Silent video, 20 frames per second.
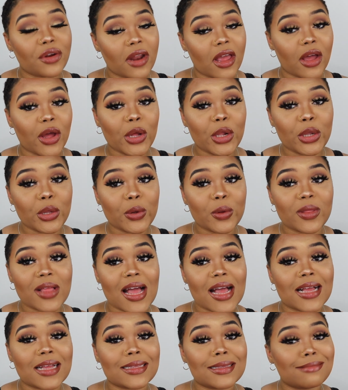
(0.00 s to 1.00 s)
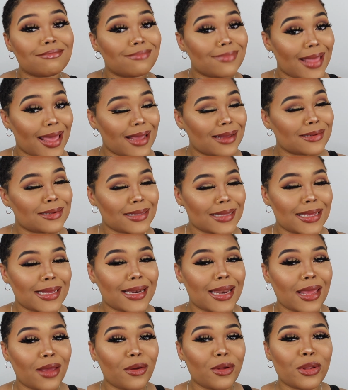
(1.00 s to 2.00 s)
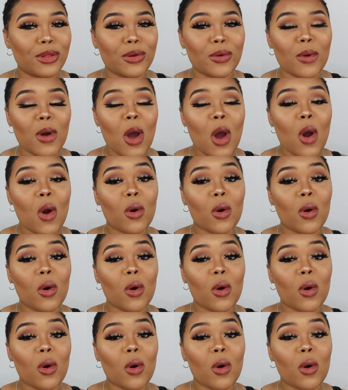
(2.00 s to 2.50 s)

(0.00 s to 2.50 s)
nail glue that's actually a nail glue,